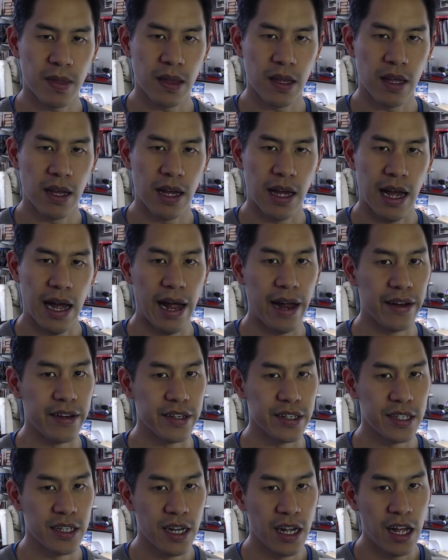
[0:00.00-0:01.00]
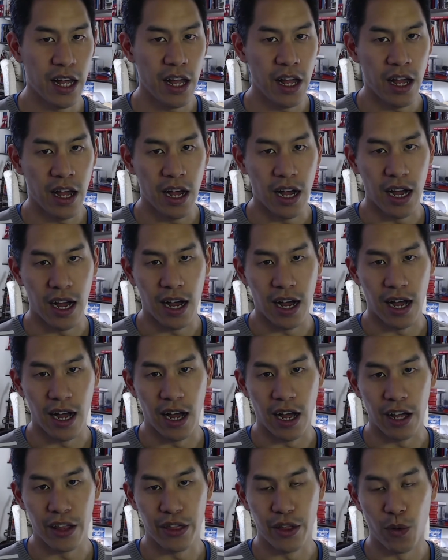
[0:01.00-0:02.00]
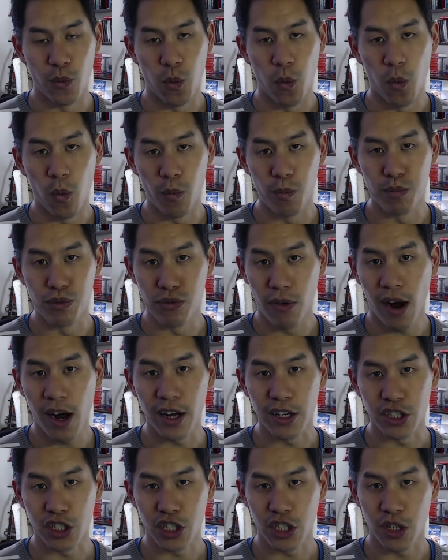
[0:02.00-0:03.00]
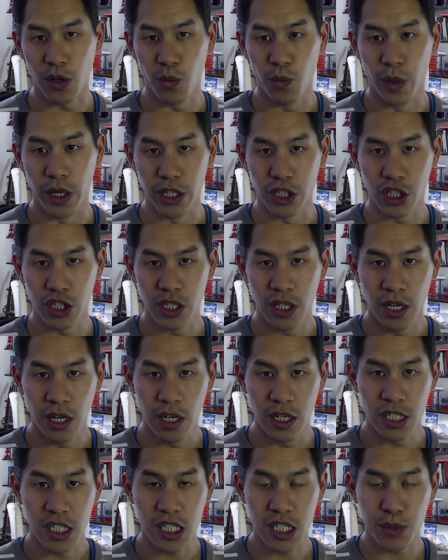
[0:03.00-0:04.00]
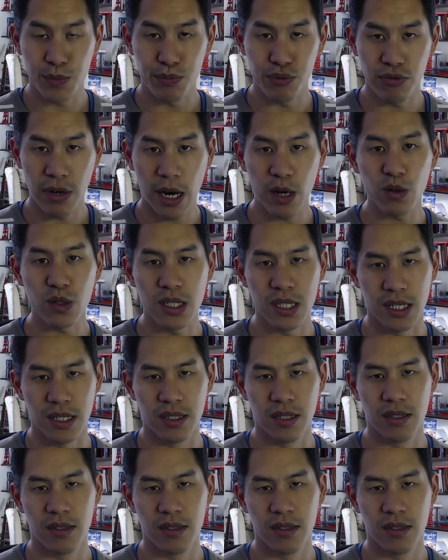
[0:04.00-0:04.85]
And the branch which sprouted,